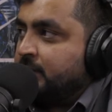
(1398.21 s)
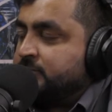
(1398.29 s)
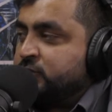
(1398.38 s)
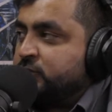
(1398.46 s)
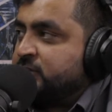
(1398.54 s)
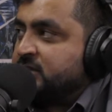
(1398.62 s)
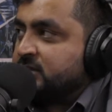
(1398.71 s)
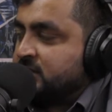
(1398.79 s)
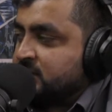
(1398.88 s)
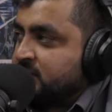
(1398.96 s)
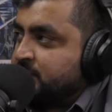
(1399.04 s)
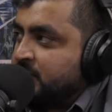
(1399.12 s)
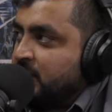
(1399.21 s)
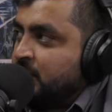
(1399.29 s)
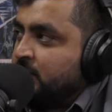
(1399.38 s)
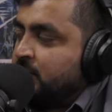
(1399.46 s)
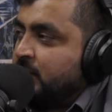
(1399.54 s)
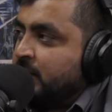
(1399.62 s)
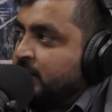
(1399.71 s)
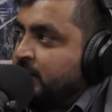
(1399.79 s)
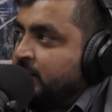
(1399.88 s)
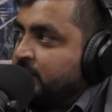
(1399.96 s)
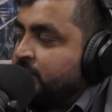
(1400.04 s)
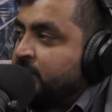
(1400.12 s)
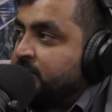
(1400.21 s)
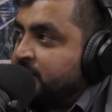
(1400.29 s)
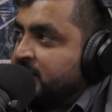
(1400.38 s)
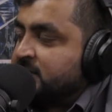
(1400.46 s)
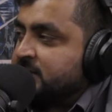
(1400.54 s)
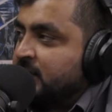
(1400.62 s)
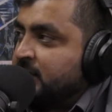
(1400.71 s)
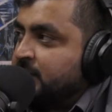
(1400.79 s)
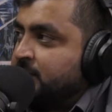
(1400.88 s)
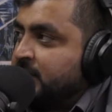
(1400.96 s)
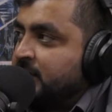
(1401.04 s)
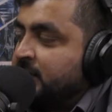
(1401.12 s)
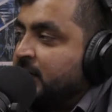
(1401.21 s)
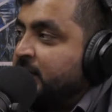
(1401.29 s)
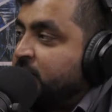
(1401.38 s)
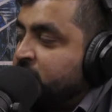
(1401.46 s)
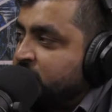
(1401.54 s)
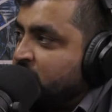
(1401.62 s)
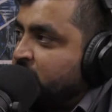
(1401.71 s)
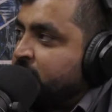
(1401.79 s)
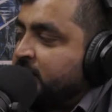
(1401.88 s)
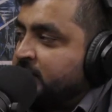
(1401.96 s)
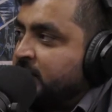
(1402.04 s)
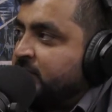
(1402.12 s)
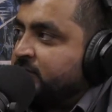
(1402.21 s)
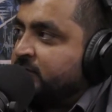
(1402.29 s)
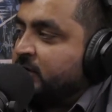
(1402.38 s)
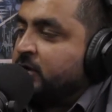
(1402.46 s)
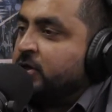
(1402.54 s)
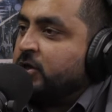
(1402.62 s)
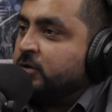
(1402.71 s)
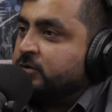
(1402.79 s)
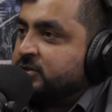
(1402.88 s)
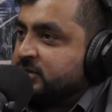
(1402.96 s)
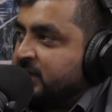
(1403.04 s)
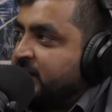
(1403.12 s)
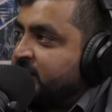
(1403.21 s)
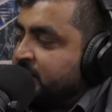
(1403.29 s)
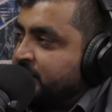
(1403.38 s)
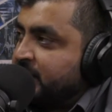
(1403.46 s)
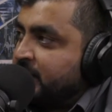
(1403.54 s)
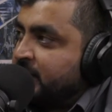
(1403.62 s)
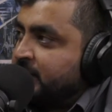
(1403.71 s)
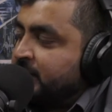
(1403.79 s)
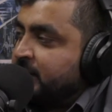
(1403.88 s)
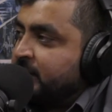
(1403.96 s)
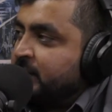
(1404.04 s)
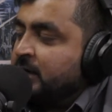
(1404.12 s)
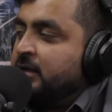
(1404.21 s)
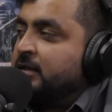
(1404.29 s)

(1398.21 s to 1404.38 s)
Choosing a system now with PXI in mind, and you know that there is a huge standard behind it.